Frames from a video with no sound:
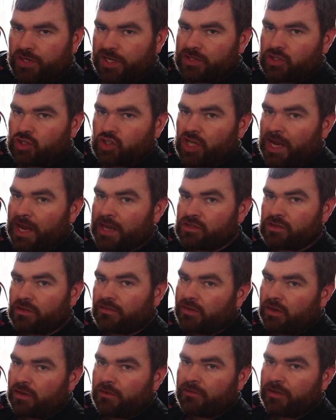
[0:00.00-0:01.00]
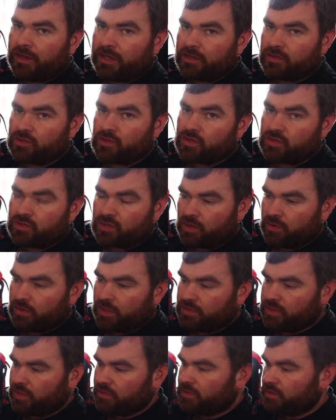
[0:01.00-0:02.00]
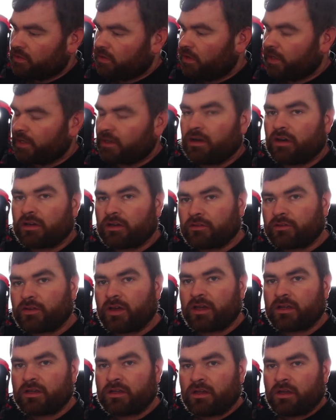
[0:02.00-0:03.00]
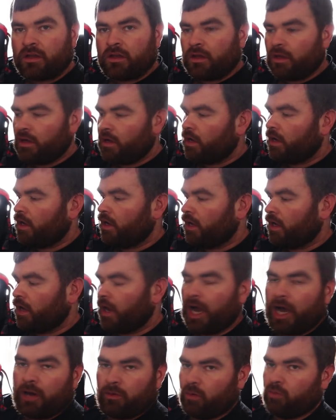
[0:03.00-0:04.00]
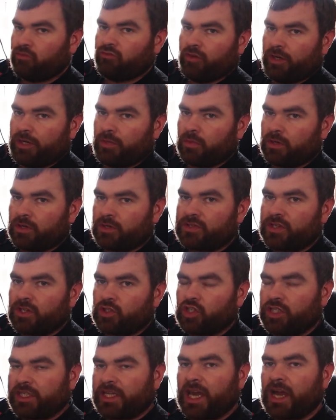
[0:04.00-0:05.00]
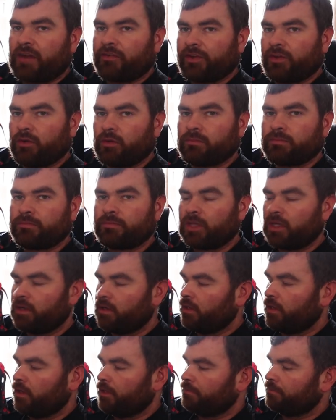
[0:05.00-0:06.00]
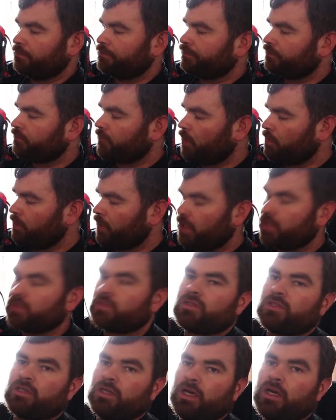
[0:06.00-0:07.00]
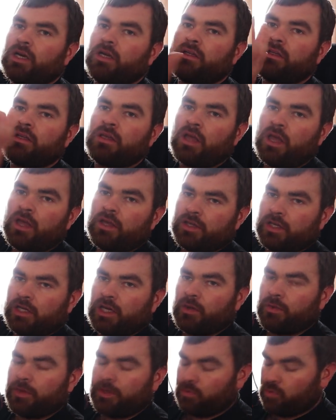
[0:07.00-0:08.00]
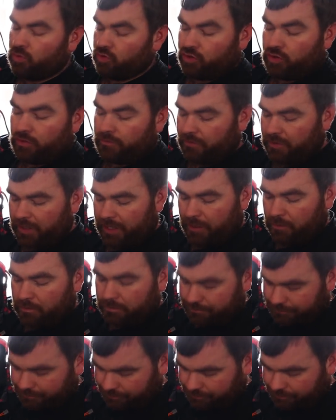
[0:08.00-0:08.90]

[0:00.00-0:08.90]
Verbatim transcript: need to change a few things, so this isn't like kind of uh, how I really want to essentially carry on. Um, but uh, you know, it will do for now.